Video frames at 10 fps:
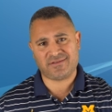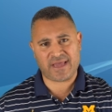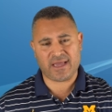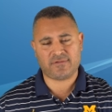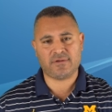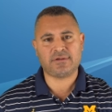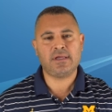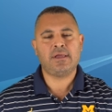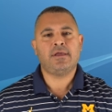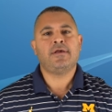taxes,
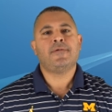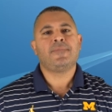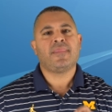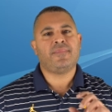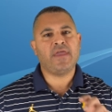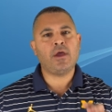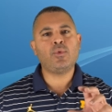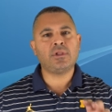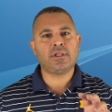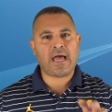they
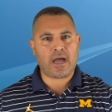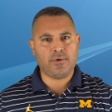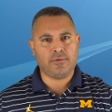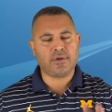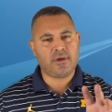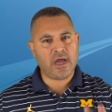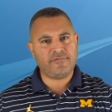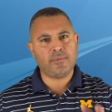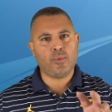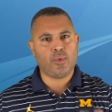will allow you, the
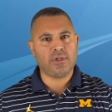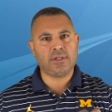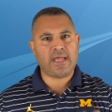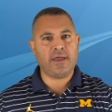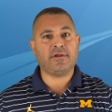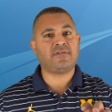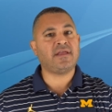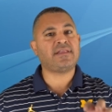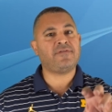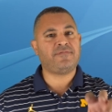government will allow you to
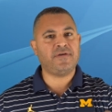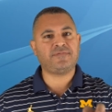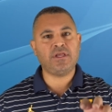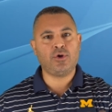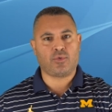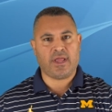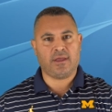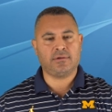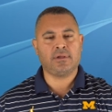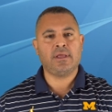take that
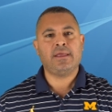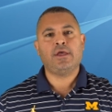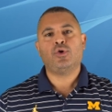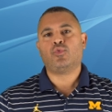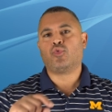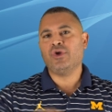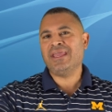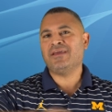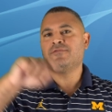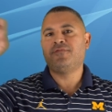$50,000,
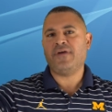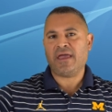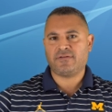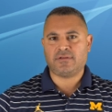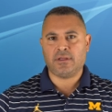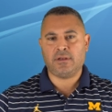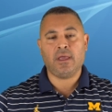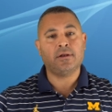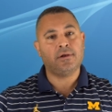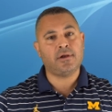reinvest it
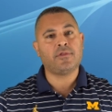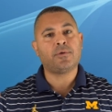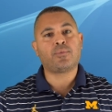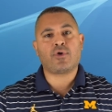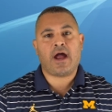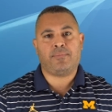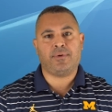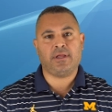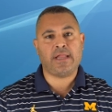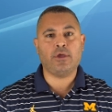in another
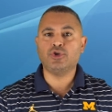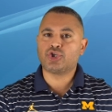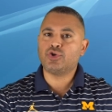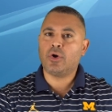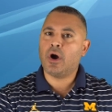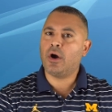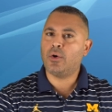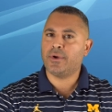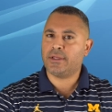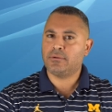property. Now you still
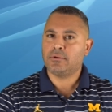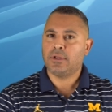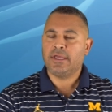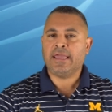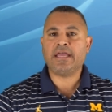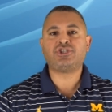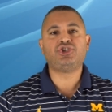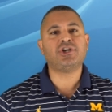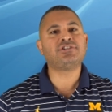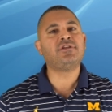owe it, it's
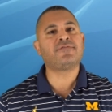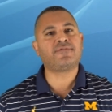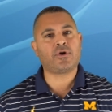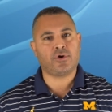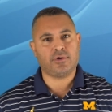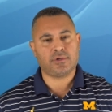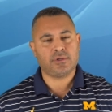just deferred.